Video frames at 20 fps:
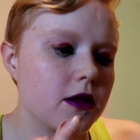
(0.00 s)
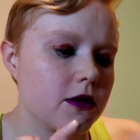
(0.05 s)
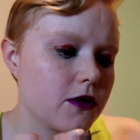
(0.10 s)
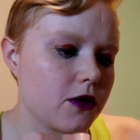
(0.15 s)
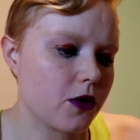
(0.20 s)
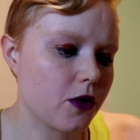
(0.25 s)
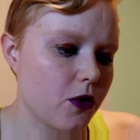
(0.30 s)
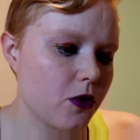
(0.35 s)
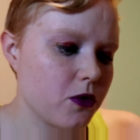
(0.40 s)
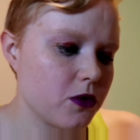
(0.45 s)

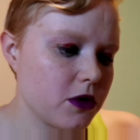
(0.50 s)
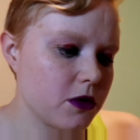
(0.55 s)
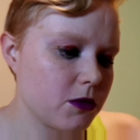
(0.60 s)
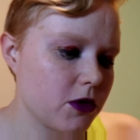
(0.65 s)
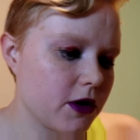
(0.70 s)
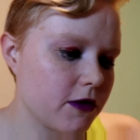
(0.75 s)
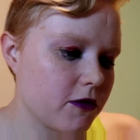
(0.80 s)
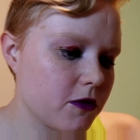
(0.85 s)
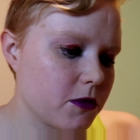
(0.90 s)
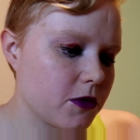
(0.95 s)
The only
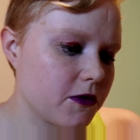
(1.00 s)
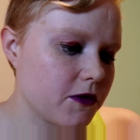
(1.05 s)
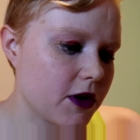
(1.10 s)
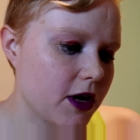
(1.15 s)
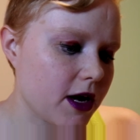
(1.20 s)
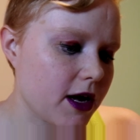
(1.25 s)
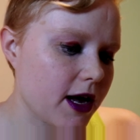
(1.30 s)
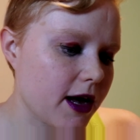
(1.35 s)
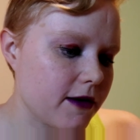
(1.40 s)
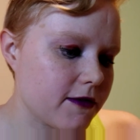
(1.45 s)
Marvel movie
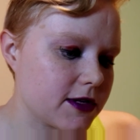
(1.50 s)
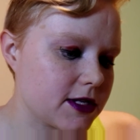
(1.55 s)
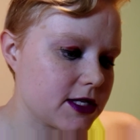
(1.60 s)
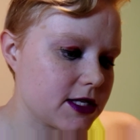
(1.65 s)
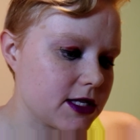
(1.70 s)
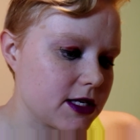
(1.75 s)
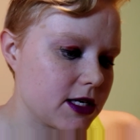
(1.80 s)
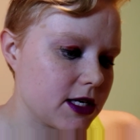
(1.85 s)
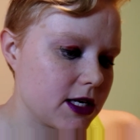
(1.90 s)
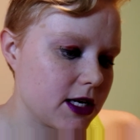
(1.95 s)
I haven't
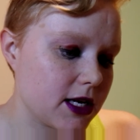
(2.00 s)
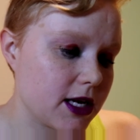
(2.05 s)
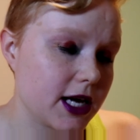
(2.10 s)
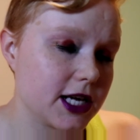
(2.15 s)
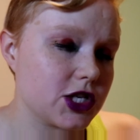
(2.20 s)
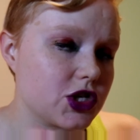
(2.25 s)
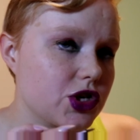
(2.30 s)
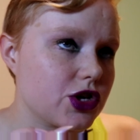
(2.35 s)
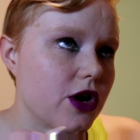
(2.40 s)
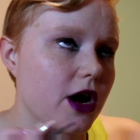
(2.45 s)
seen, and I
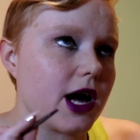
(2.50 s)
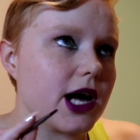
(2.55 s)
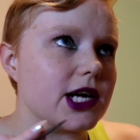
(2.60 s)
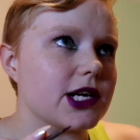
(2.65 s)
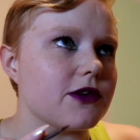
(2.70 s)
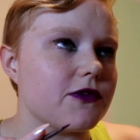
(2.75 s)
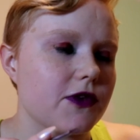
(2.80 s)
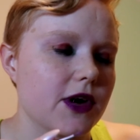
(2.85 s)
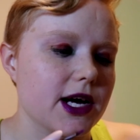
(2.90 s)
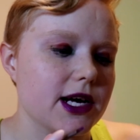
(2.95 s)
tried
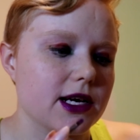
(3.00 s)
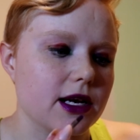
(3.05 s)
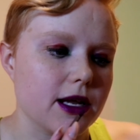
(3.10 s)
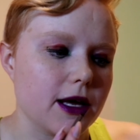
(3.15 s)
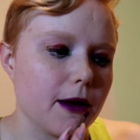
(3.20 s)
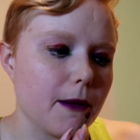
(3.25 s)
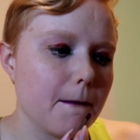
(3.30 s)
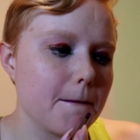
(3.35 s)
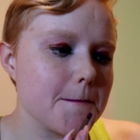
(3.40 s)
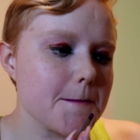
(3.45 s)
to find
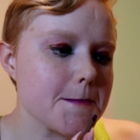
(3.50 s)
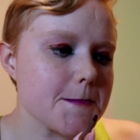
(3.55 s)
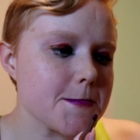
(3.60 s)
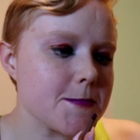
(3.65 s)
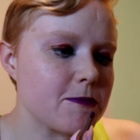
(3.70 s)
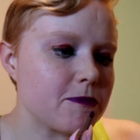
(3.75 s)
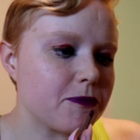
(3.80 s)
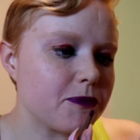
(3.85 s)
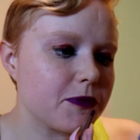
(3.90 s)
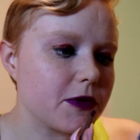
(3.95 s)
it
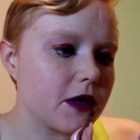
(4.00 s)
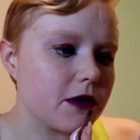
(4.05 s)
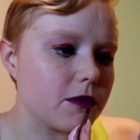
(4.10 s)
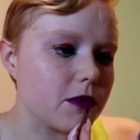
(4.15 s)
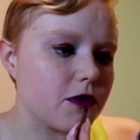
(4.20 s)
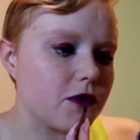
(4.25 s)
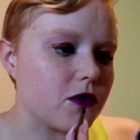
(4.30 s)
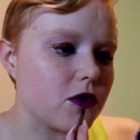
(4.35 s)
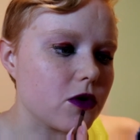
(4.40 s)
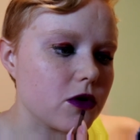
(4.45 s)

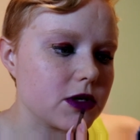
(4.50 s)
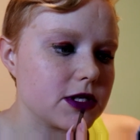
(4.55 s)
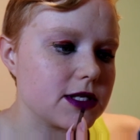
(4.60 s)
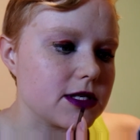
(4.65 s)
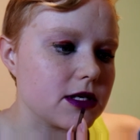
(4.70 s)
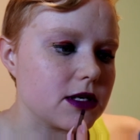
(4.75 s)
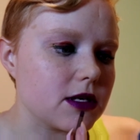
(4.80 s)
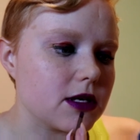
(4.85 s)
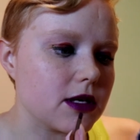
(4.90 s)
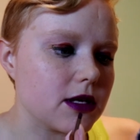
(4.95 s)
before
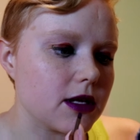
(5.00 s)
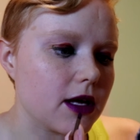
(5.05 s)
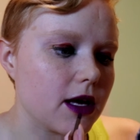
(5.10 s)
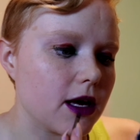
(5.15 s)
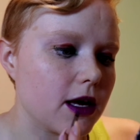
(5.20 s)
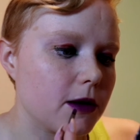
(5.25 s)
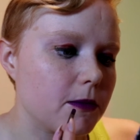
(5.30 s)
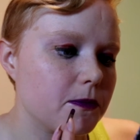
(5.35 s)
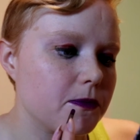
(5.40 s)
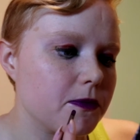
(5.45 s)
seeing
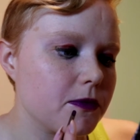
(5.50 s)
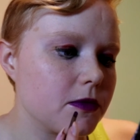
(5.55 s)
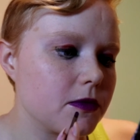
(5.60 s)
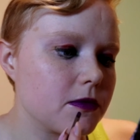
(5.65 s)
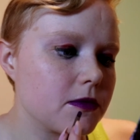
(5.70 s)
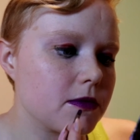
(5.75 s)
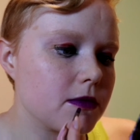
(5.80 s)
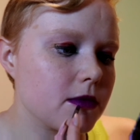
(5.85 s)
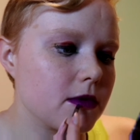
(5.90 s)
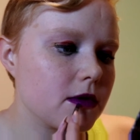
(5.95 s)
Endgame,
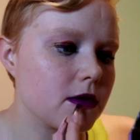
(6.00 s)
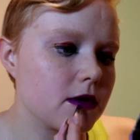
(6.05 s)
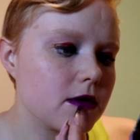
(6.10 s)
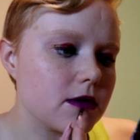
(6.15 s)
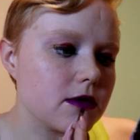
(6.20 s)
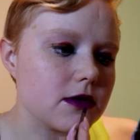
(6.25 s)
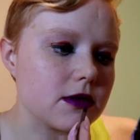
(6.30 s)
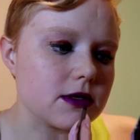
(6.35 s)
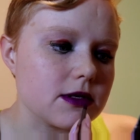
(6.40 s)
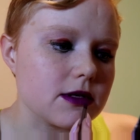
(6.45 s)

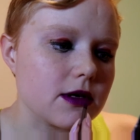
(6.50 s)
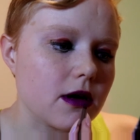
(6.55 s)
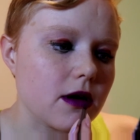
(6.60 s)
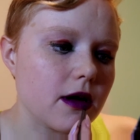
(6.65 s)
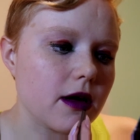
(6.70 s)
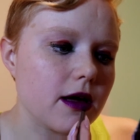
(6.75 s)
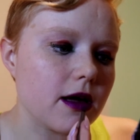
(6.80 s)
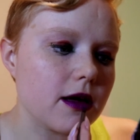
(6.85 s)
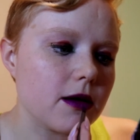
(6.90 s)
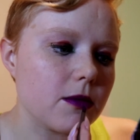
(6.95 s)
was
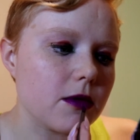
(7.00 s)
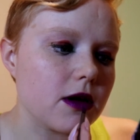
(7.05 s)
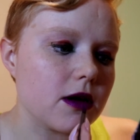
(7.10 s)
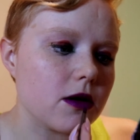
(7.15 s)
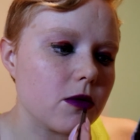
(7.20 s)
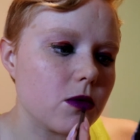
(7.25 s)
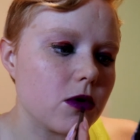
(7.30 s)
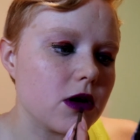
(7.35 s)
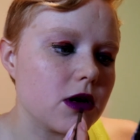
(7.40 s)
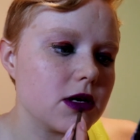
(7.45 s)
Ant-Man
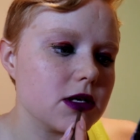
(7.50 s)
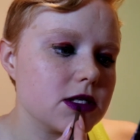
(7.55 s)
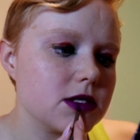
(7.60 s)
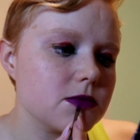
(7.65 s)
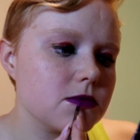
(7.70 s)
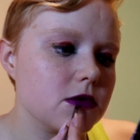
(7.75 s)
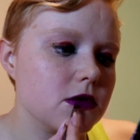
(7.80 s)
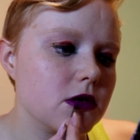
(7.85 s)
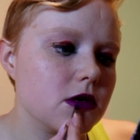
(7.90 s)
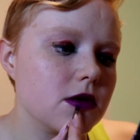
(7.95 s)
and Wasp,
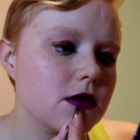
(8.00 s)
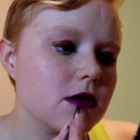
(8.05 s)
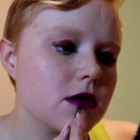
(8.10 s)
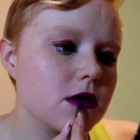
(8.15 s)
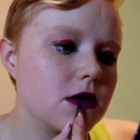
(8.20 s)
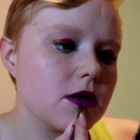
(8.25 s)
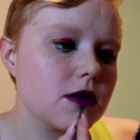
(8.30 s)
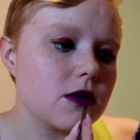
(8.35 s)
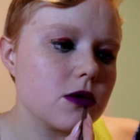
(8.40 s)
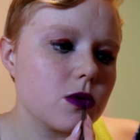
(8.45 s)

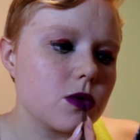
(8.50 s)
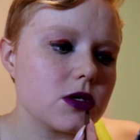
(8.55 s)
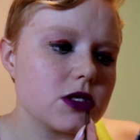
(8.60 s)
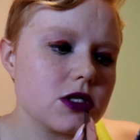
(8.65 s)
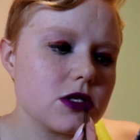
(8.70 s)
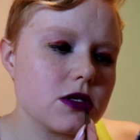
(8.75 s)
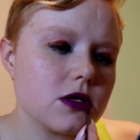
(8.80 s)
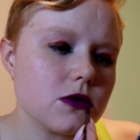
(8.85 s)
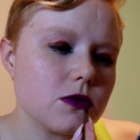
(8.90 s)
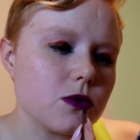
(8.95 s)
which
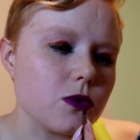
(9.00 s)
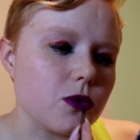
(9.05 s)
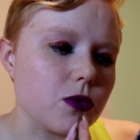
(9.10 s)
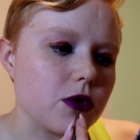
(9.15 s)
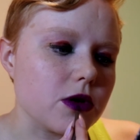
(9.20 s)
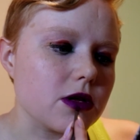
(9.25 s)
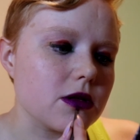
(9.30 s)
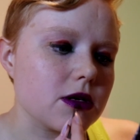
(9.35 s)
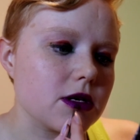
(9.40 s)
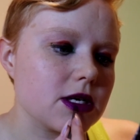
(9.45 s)
you don't
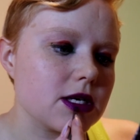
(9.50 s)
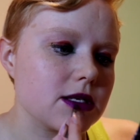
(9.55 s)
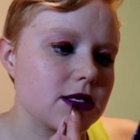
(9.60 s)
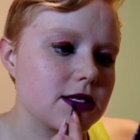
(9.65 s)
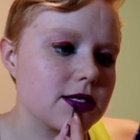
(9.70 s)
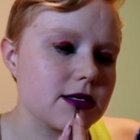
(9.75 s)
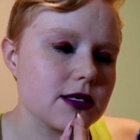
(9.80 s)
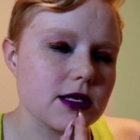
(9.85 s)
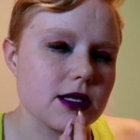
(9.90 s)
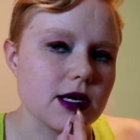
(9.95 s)
really need to
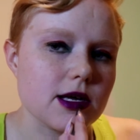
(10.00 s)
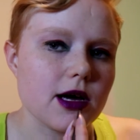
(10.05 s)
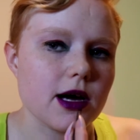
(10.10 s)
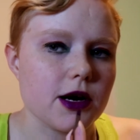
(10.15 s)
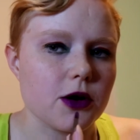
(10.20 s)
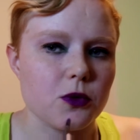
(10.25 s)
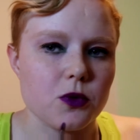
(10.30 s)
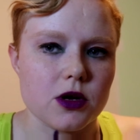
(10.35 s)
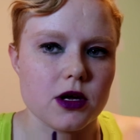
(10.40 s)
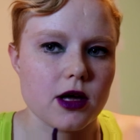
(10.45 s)
see. They
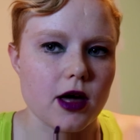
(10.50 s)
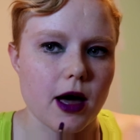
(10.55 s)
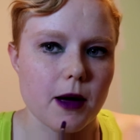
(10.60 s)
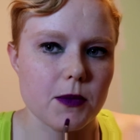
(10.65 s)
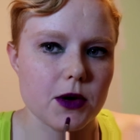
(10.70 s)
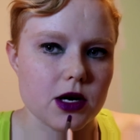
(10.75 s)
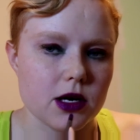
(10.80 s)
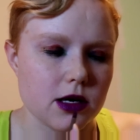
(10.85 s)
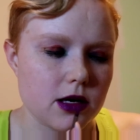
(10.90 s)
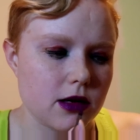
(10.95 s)
kind of recap
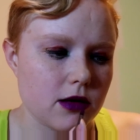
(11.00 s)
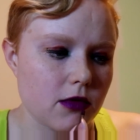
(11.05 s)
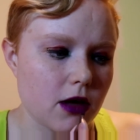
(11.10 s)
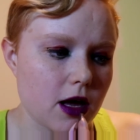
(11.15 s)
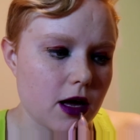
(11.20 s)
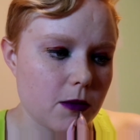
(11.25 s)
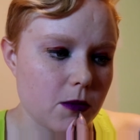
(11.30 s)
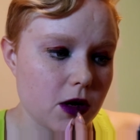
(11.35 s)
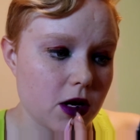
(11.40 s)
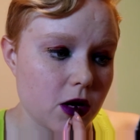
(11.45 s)
it in
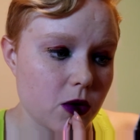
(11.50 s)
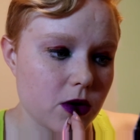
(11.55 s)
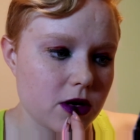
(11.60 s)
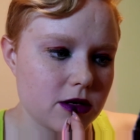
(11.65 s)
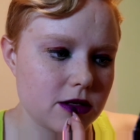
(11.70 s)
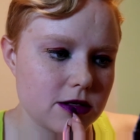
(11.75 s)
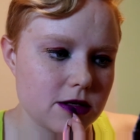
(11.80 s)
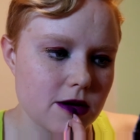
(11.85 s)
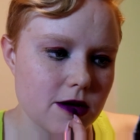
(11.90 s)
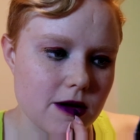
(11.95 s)
Endgame
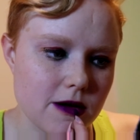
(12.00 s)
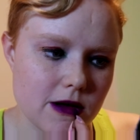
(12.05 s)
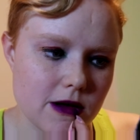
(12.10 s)
anyways.